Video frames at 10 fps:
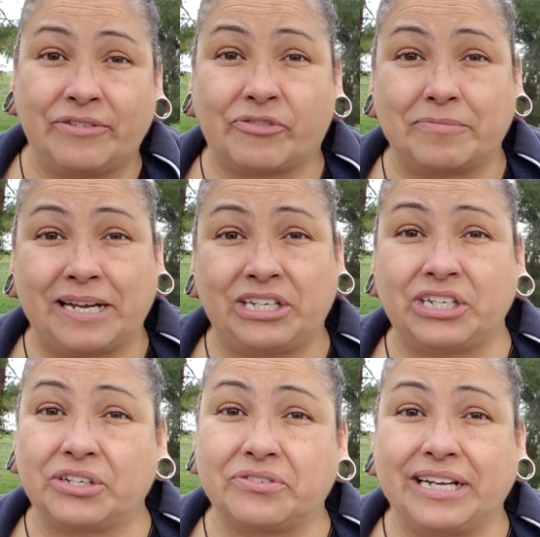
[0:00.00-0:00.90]

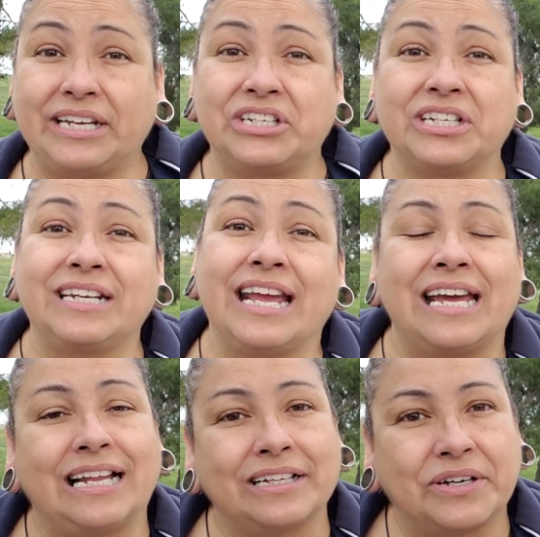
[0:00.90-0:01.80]
zformationcreation,
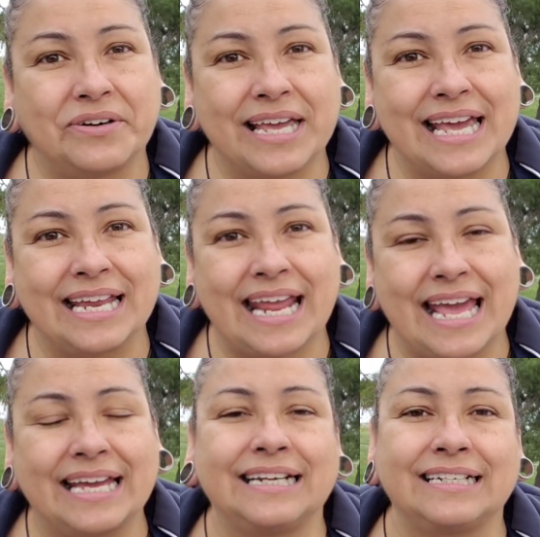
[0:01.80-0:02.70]
and I'll go ahead
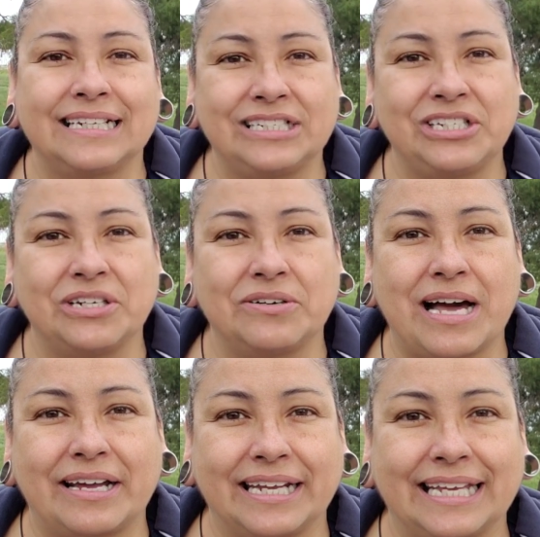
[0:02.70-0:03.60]
and let you know
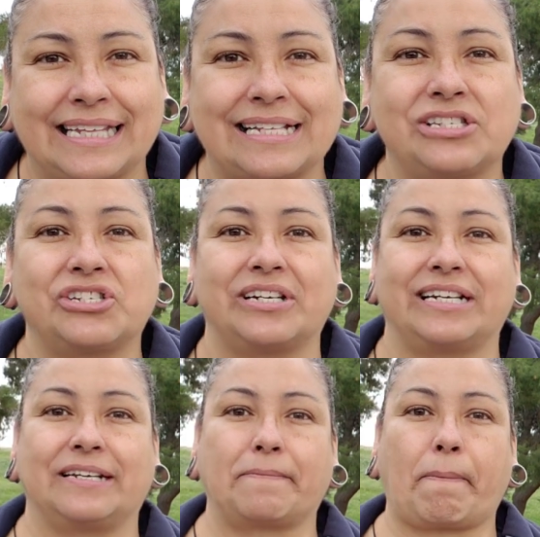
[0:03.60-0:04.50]
how to get that
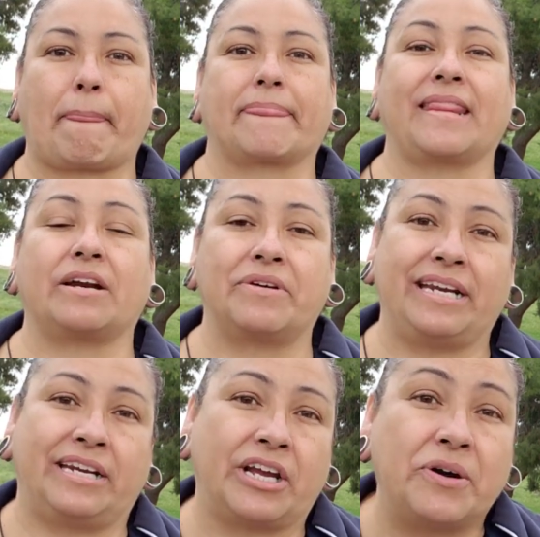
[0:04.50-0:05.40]
started. There,
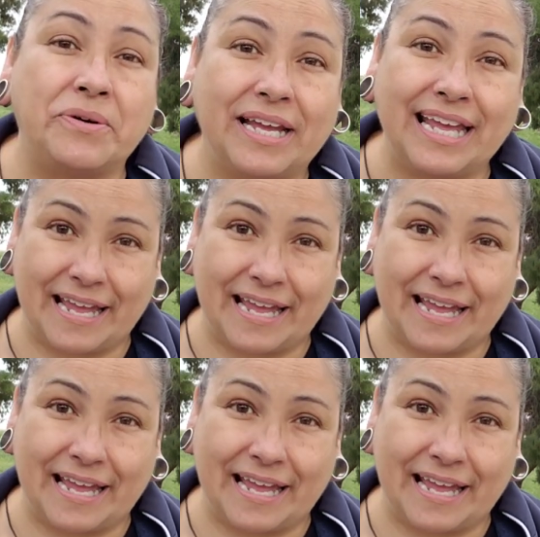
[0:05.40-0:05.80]
ready to go?